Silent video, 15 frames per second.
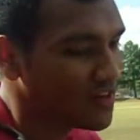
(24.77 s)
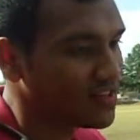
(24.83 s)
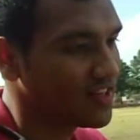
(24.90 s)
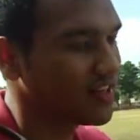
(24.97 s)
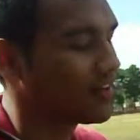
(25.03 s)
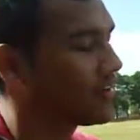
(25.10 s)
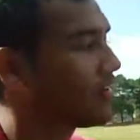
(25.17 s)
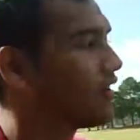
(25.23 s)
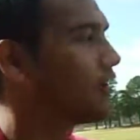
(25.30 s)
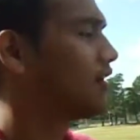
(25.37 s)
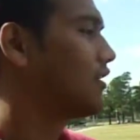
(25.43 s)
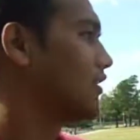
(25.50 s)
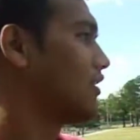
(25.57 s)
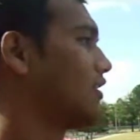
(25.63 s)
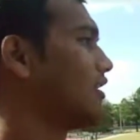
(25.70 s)
first thing
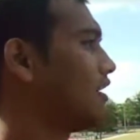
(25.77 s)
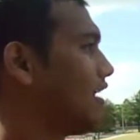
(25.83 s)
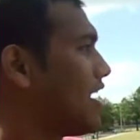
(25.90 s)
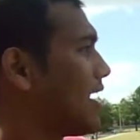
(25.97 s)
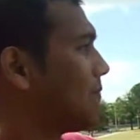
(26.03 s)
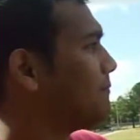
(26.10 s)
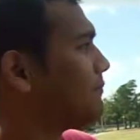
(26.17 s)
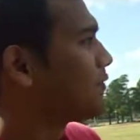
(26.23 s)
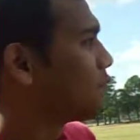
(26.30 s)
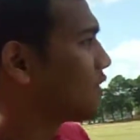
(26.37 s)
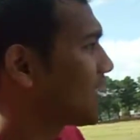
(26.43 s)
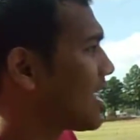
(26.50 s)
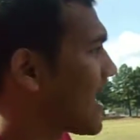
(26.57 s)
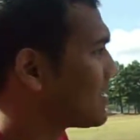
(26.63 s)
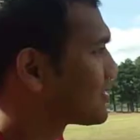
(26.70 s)
we're
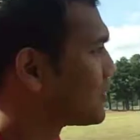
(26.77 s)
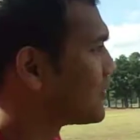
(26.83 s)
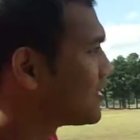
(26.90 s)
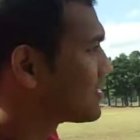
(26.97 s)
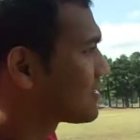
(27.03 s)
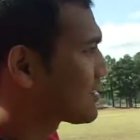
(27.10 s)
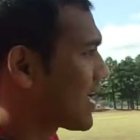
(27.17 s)
going to ask you is